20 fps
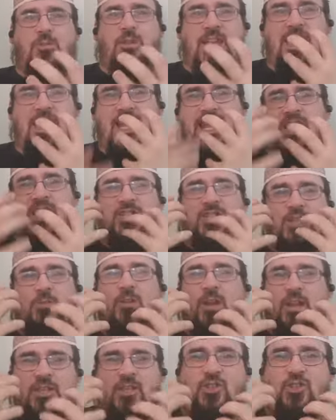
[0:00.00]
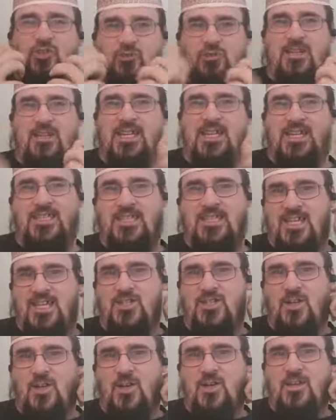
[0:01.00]
It hits you like a train.
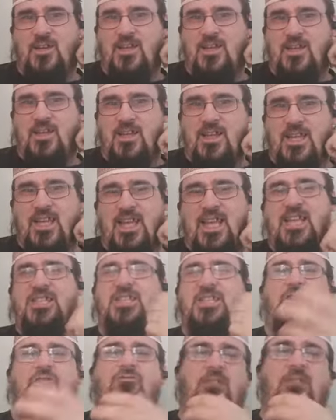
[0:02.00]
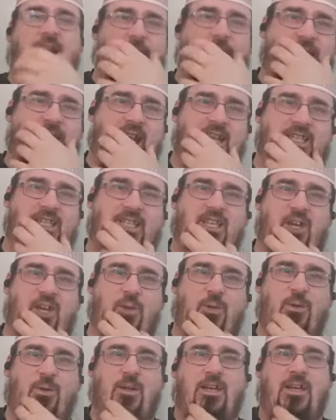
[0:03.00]
TikTok, Instagram less
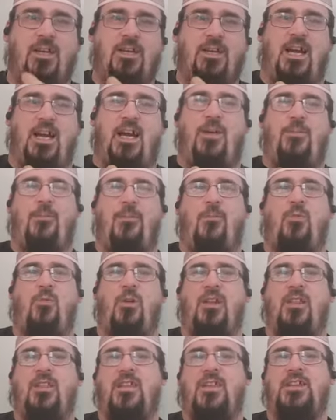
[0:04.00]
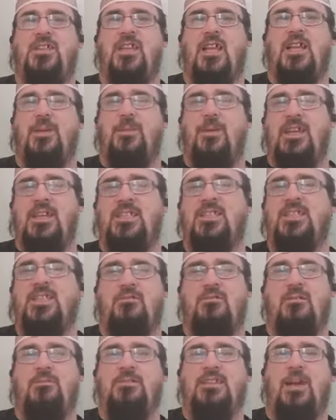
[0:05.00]
so. Um, one of the things I like about
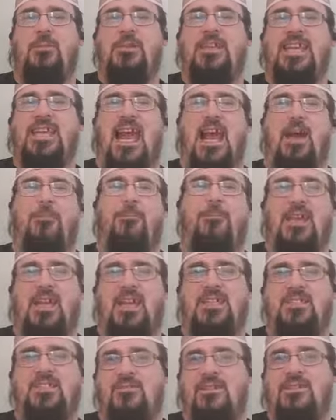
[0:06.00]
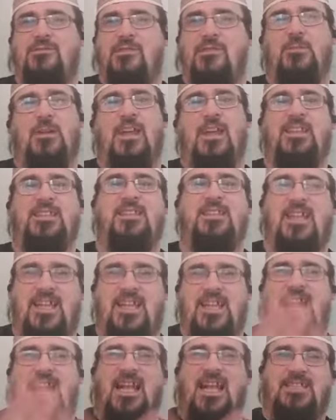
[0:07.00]
Instagram is how many cat pics are everywhere. There's
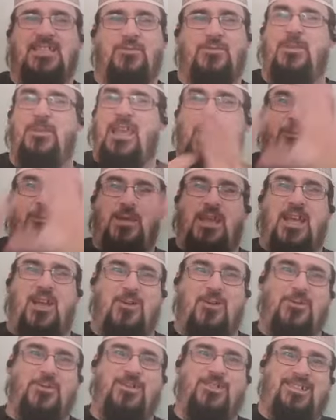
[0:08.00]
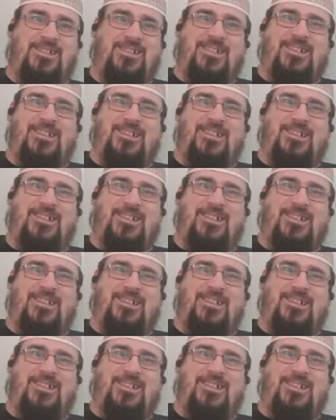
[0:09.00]
like cats are meow meow.